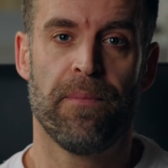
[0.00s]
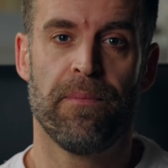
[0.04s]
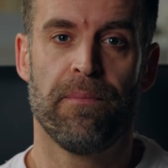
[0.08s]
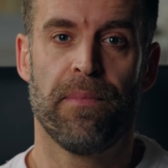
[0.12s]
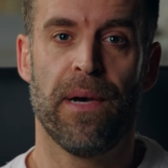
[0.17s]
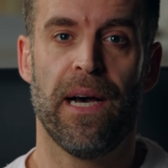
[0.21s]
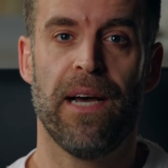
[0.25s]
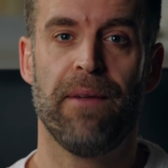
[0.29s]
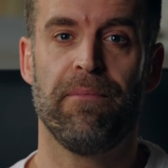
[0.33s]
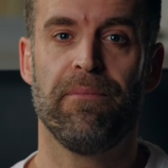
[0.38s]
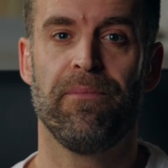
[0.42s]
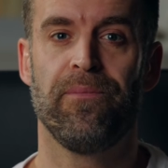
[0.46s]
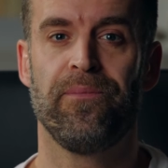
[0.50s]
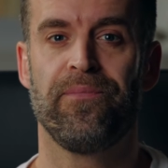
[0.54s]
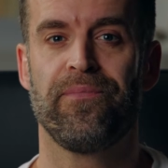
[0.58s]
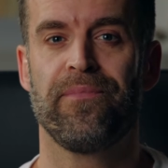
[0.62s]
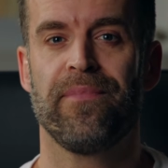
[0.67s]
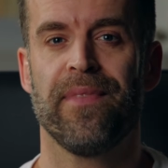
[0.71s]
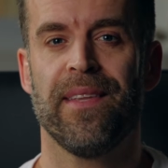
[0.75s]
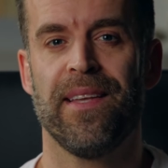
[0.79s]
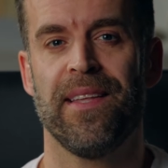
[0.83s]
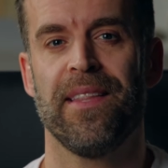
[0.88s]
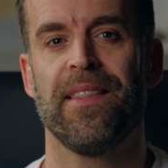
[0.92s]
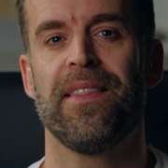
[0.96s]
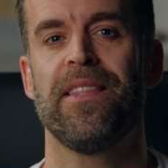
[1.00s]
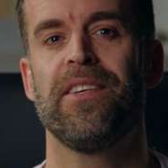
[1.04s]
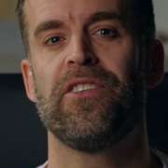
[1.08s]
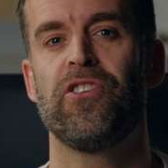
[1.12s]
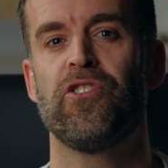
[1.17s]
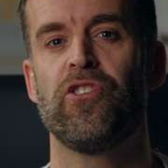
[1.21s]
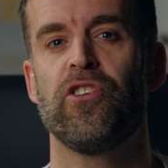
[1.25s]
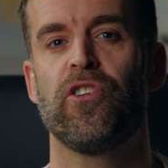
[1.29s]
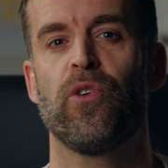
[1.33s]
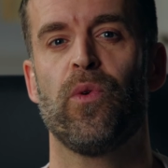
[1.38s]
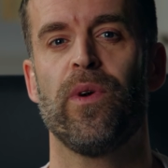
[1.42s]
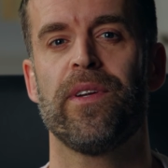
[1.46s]
But this is
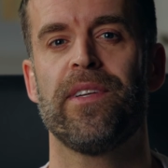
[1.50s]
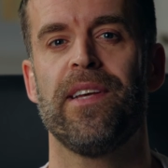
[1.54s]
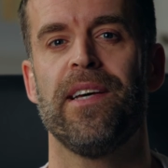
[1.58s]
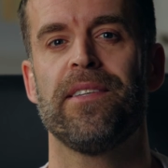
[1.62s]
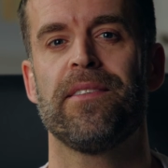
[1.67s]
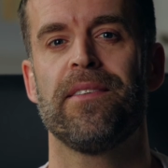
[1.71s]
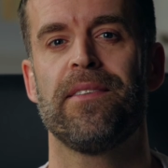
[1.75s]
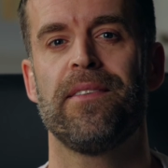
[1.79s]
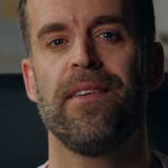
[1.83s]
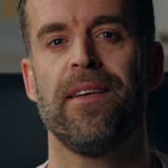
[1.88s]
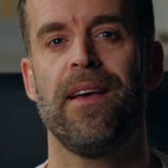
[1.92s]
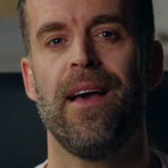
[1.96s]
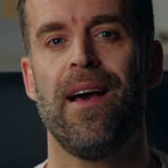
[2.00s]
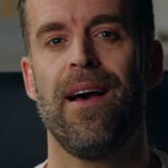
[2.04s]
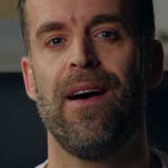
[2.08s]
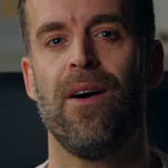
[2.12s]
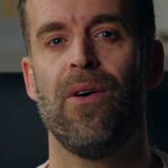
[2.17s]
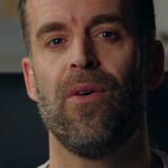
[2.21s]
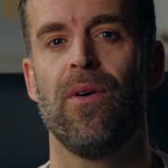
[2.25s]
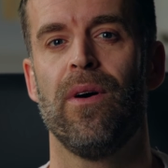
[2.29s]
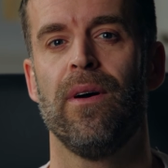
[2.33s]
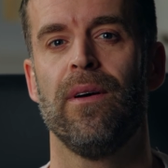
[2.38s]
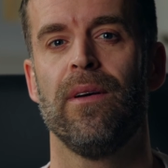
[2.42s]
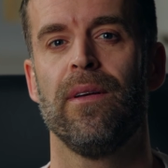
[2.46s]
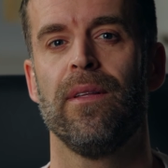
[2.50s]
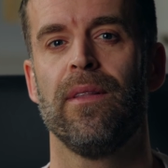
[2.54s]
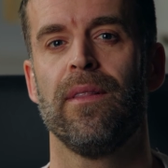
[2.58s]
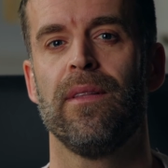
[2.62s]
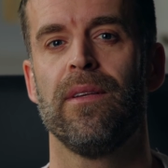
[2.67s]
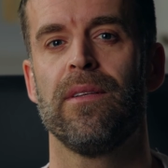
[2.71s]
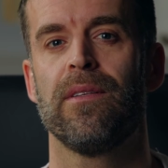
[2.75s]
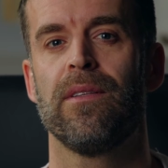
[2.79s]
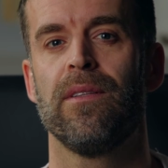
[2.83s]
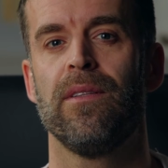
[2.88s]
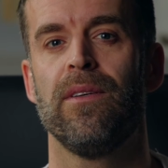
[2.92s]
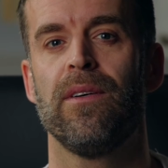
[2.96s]
just a quick test to see how this